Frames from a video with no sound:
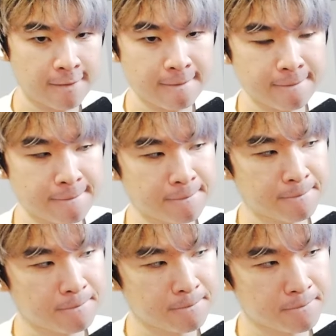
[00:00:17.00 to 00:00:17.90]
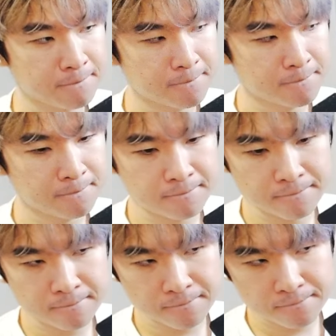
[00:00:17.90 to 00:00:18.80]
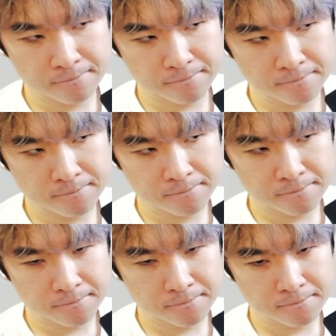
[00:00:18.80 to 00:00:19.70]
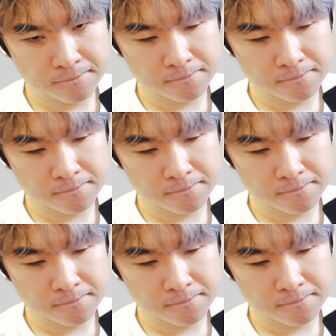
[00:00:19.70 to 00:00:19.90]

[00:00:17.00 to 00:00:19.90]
No one is speaking in this clip.